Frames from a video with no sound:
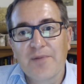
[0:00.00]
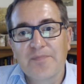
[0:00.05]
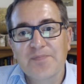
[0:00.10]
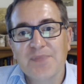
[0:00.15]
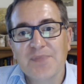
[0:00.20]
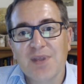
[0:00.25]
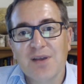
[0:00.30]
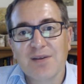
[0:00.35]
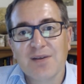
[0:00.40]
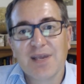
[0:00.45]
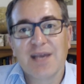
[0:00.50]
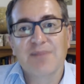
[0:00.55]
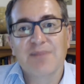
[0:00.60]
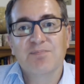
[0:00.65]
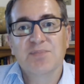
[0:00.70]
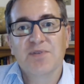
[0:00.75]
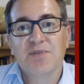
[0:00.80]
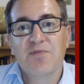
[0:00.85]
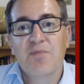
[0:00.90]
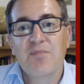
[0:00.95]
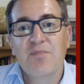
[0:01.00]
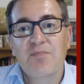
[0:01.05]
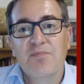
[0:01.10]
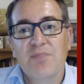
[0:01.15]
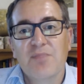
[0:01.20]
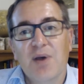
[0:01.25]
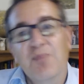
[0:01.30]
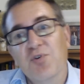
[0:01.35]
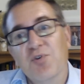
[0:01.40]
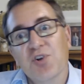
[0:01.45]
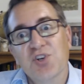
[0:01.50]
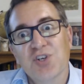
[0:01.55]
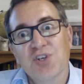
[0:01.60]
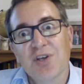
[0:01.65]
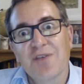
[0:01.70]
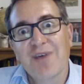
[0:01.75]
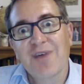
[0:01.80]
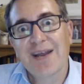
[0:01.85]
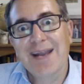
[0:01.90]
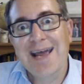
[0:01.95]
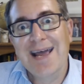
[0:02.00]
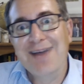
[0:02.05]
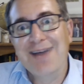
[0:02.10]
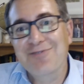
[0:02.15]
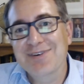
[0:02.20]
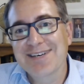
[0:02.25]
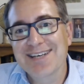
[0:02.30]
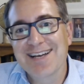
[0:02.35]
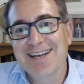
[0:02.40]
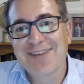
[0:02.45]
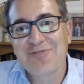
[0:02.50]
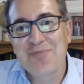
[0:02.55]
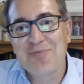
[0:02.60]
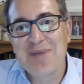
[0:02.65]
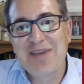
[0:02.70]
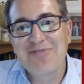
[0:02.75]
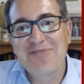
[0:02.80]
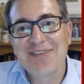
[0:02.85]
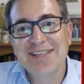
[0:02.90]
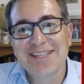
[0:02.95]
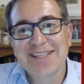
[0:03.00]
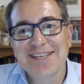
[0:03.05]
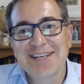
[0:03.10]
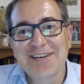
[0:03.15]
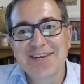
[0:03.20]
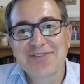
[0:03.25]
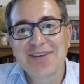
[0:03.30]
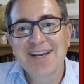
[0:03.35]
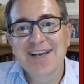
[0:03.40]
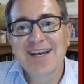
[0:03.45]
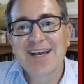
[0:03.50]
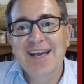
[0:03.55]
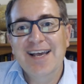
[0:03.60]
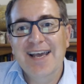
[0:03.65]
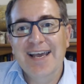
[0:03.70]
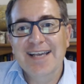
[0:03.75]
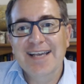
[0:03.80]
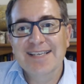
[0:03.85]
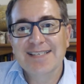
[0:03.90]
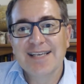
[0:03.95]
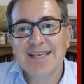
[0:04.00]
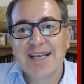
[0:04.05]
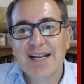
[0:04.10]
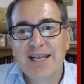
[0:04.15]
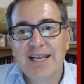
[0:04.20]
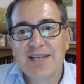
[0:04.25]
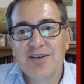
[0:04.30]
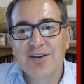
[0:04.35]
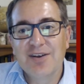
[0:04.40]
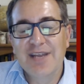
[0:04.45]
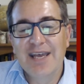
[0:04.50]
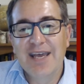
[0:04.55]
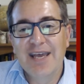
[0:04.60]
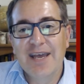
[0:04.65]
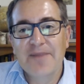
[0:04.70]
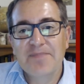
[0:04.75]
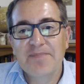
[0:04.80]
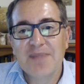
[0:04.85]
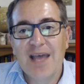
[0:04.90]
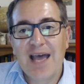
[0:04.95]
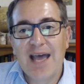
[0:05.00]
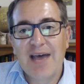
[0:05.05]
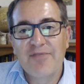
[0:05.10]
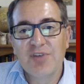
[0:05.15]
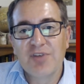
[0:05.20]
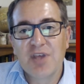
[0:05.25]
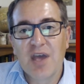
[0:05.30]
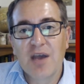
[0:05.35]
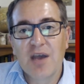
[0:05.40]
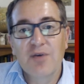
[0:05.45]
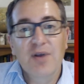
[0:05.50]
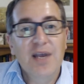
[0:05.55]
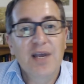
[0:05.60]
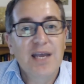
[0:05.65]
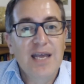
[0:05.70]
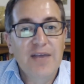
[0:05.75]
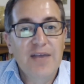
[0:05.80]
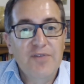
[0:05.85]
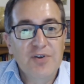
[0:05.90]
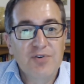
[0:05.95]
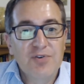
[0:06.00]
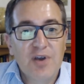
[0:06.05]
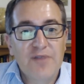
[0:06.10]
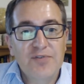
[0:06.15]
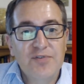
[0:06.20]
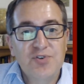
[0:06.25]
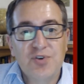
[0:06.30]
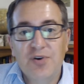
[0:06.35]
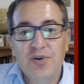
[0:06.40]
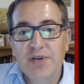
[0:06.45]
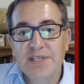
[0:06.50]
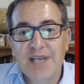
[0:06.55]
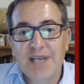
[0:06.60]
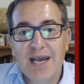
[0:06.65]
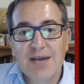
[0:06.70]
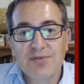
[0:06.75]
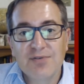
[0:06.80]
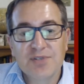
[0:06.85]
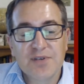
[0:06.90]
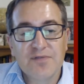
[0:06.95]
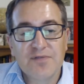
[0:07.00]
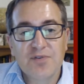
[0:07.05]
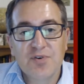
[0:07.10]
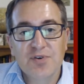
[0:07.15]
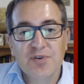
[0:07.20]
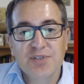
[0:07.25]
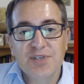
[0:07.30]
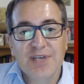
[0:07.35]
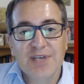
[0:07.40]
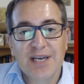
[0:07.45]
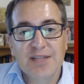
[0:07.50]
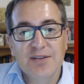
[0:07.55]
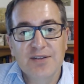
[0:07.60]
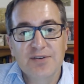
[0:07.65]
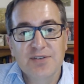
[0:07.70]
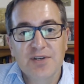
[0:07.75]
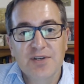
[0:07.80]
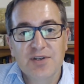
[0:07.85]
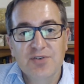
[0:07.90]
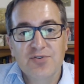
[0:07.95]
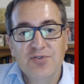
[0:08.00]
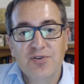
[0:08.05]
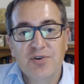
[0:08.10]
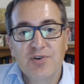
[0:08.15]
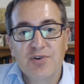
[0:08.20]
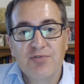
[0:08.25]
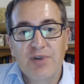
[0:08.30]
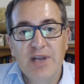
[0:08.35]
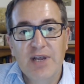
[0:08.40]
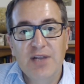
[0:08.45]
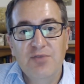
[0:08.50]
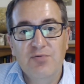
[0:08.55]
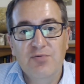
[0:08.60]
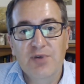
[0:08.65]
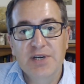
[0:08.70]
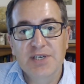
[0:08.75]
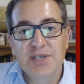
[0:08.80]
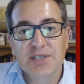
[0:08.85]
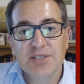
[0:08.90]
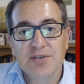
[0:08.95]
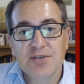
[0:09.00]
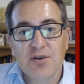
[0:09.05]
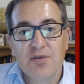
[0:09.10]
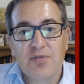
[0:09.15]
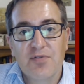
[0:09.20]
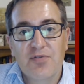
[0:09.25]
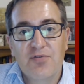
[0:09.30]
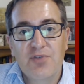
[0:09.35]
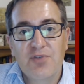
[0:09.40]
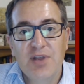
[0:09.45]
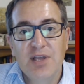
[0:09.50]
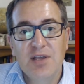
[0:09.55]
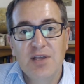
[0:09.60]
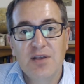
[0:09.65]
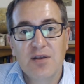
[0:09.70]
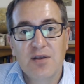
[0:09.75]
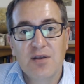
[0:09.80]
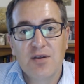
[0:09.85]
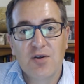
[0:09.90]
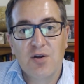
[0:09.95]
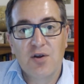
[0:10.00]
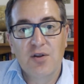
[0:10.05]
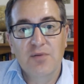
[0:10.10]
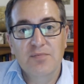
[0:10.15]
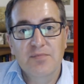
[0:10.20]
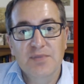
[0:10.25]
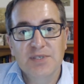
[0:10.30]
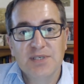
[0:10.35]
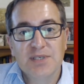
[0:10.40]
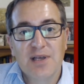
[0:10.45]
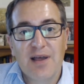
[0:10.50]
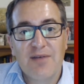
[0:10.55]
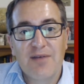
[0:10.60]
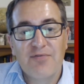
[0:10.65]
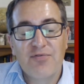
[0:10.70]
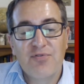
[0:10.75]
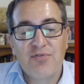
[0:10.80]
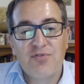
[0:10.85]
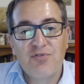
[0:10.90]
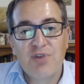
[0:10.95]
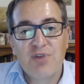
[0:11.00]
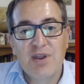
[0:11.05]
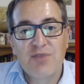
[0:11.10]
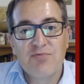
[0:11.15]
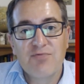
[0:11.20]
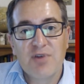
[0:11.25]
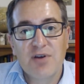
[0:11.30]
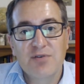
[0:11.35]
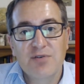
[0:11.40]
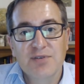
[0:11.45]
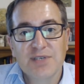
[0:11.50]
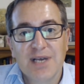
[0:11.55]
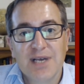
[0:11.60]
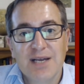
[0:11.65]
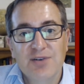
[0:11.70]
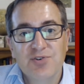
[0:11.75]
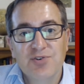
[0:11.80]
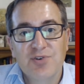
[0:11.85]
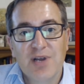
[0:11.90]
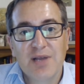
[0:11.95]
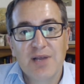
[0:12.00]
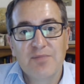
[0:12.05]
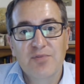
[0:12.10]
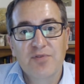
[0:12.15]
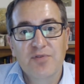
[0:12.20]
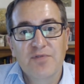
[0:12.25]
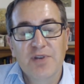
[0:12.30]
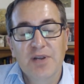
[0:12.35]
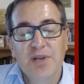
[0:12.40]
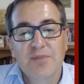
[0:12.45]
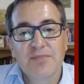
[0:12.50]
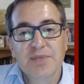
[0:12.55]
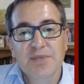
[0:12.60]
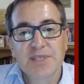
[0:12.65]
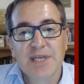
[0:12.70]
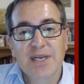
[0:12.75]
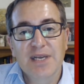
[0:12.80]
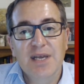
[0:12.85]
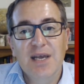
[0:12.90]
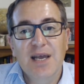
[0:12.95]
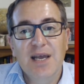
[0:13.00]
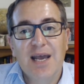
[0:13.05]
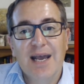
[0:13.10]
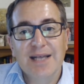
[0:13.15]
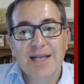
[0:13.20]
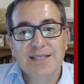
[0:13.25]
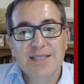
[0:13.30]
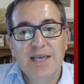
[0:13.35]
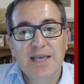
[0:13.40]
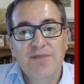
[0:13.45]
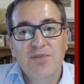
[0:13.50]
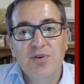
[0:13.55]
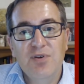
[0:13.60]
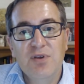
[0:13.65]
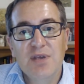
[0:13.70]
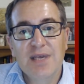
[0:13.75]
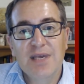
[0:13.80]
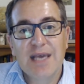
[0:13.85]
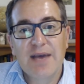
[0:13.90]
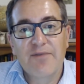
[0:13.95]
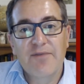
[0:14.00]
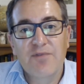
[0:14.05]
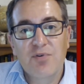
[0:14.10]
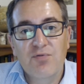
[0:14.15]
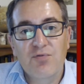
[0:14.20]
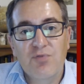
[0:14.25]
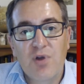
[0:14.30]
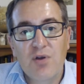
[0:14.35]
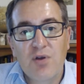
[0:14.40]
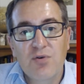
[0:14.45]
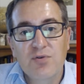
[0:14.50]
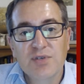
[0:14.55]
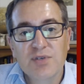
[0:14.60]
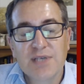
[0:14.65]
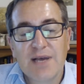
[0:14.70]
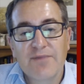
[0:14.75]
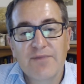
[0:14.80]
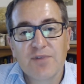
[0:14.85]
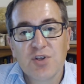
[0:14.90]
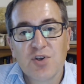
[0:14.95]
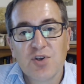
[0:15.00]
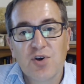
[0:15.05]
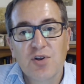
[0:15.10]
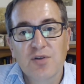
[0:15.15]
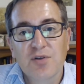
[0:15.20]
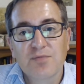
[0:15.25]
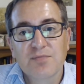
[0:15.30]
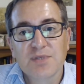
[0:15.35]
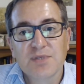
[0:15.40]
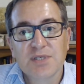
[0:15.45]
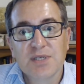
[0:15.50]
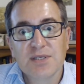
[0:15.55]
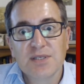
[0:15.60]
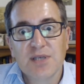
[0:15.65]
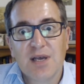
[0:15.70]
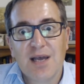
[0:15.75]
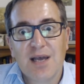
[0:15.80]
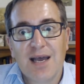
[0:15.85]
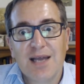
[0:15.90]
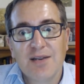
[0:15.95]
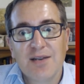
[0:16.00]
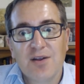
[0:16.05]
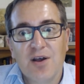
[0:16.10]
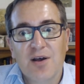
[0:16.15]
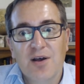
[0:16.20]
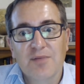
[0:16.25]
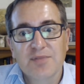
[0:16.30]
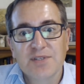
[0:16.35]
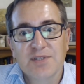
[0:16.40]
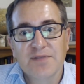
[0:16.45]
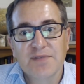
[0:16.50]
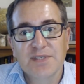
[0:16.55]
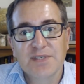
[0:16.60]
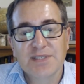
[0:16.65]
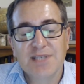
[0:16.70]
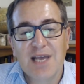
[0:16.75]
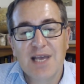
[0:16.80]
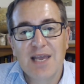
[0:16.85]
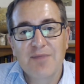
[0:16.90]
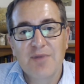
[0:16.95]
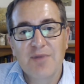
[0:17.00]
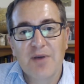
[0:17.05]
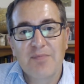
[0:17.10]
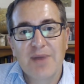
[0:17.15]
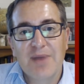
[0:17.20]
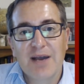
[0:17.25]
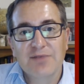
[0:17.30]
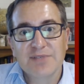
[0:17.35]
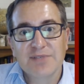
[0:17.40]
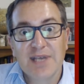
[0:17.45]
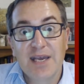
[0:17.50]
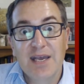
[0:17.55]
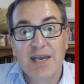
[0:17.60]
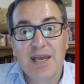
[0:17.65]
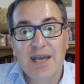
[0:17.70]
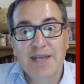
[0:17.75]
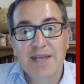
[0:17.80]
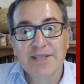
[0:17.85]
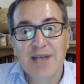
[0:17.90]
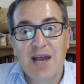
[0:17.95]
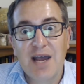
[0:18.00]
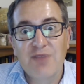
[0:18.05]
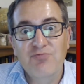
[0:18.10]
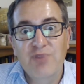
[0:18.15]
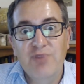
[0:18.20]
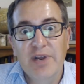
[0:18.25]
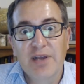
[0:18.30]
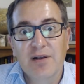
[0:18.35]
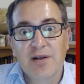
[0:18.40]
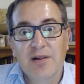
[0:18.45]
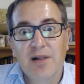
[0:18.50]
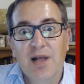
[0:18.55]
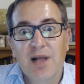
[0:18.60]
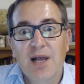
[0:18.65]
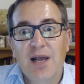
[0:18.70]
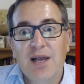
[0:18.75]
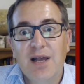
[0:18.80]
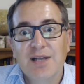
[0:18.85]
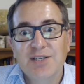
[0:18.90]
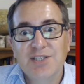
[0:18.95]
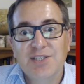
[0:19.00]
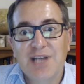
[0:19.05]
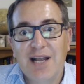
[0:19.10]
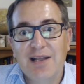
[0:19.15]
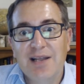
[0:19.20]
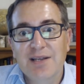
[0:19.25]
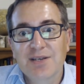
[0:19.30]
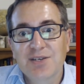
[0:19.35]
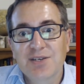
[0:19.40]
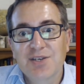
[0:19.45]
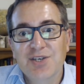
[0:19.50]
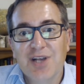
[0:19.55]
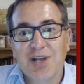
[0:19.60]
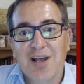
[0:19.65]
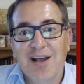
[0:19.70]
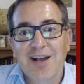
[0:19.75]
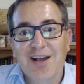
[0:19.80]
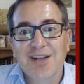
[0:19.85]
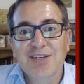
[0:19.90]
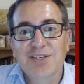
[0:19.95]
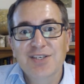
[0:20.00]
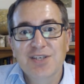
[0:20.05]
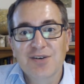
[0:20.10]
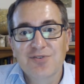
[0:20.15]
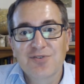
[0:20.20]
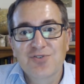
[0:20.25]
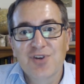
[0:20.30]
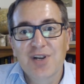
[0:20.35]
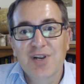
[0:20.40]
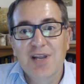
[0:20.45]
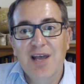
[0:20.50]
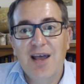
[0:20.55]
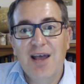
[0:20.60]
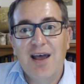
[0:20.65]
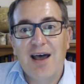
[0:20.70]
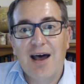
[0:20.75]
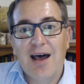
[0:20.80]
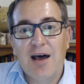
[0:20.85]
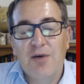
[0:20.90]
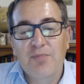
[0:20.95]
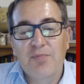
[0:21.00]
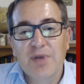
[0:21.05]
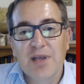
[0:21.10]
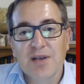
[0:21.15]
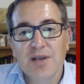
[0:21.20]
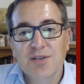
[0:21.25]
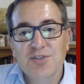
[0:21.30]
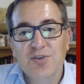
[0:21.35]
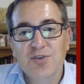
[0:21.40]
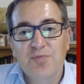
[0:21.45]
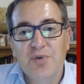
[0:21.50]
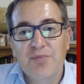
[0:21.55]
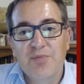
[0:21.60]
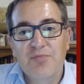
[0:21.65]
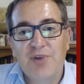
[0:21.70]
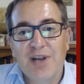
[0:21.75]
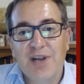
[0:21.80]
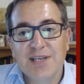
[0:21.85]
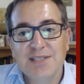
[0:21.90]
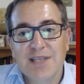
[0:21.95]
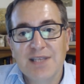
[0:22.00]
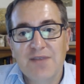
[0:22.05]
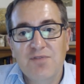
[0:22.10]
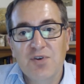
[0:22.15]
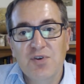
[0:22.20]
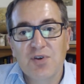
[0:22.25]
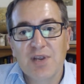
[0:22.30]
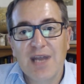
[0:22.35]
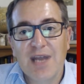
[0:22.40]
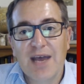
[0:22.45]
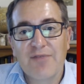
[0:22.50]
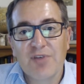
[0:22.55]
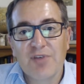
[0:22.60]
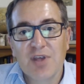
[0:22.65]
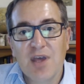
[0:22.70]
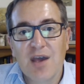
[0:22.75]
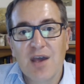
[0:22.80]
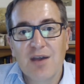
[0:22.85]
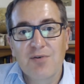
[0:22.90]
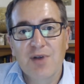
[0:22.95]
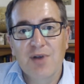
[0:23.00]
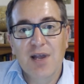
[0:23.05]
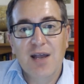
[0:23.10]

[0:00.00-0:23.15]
Okay, so I'm not going to show you that now. The main thing to do is click on here, have a go. If you'd rather draw it out, of course you can do. So you can draw a grid which has got three columns and three rows and try and put the numbers in and see if you can get the rows and the columns to add up to the same amount. It is a real challenge, children. I'll be super impressed if you can have a go.